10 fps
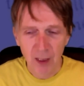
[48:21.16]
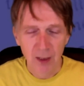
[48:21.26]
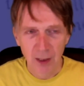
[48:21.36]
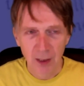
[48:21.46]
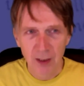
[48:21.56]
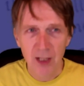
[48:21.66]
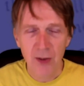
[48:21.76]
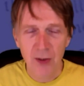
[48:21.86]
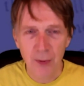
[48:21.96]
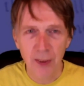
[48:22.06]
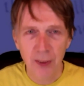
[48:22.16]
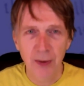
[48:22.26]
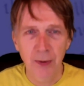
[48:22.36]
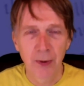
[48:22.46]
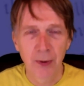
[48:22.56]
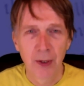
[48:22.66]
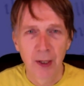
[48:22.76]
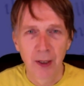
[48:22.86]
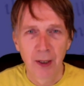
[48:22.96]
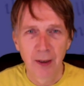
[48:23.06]
Now, there's a real
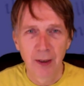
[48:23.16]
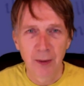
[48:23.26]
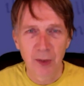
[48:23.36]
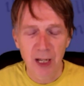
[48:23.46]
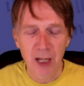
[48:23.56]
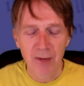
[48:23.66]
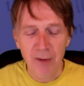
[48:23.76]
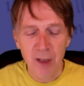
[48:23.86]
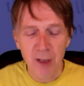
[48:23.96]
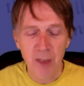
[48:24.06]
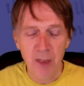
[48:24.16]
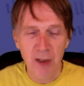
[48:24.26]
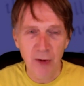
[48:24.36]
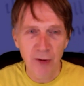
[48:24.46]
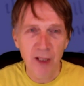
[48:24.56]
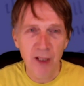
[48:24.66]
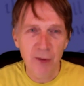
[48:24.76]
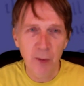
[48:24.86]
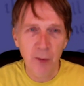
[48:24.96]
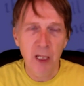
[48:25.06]
fundamental
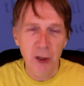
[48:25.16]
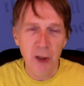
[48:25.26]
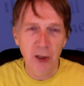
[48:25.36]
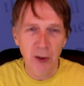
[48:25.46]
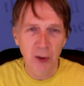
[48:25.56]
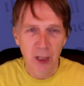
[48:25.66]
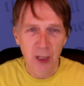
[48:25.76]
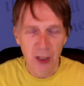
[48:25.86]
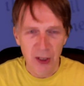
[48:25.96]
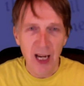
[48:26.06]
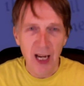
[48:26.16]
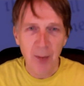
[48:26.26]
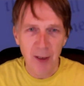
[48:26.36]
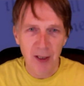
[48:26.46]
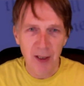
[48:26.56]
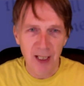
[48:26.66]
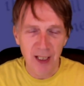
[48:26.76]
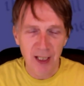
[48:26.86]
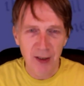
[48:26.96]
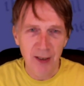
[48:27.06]
transformational segment in
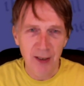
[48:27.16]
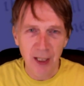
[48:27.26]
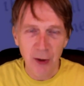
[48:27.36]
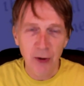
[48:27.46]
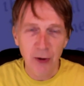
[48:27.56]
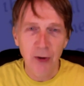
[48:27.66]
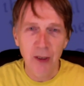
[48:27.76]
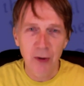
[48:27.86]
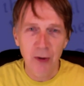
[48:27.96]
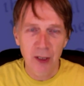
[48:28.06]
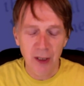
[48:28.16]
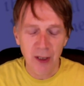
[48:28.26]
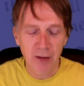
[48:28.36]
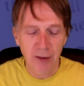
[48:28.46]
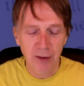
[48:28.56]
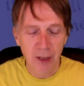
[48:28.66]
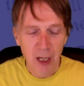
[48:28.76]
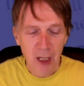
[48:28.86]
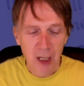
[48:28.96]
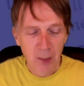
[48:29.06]
it that you're going to discover,
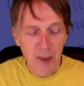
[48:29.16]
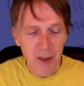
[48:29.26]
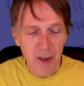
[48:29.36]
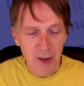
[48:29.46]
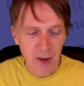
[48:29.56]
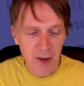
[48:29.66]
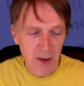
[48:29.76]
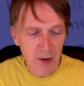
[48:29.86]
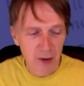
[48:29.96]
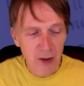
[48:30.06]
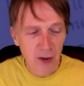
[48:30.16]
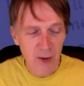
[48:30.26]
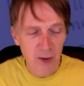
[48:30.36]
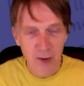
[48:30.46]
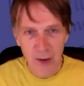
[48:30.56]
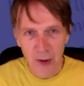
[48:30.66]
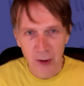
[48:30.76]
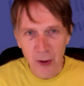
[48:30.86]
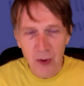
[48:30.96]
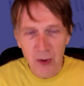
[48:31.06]
because not
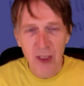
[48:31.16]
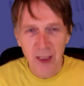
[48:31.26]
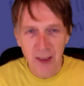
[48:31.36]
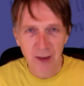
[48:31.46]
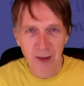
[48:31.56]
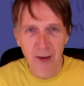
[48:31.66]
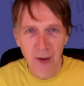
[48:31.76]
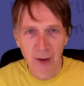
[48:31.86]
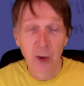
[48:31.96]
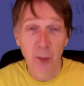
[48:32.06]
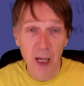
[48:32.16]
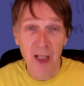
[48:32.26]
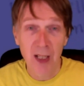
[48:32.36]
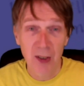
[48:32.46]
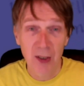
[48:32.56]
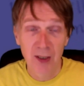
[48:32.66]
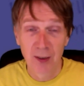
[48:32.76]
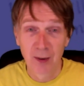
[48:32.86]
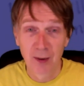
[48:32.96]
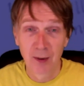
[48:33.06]
using your past
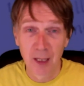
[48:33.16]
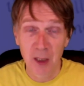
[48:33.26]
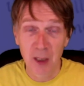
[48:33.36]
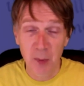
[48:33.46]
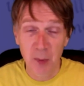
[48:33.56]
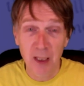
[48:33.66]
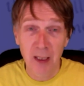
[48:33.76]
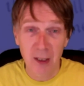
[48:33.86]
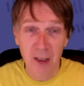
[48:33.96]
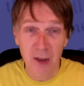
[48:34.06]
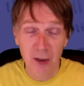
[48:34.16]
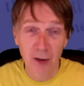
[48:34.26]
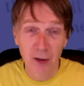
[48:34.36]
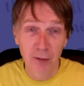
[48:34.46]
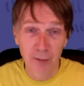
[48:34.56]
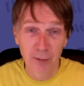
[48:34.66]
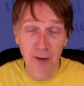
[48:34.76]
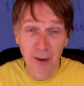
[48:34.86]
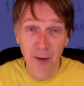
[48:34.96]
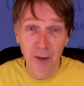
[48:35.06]
experience of
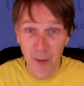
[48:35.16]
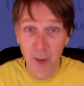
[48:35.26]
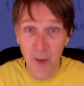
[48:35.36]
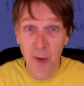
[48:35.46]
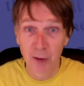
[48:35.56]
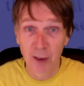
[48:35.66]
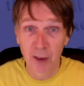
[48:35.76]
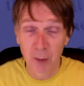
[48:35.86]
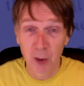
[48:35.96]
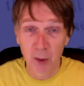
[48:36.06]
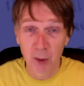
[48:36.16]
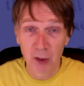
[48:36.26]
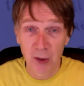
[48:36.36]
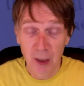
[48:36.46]
the perfect moment,